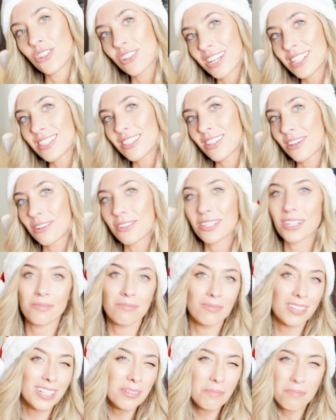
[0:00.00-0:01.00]
you guys know, I
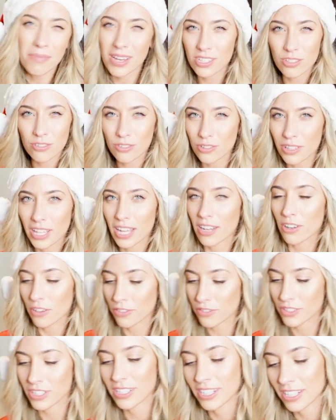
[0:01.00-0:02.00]
don't really measure all that
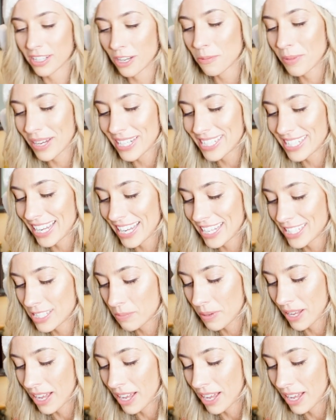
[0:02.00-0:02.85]
often, I go by taste,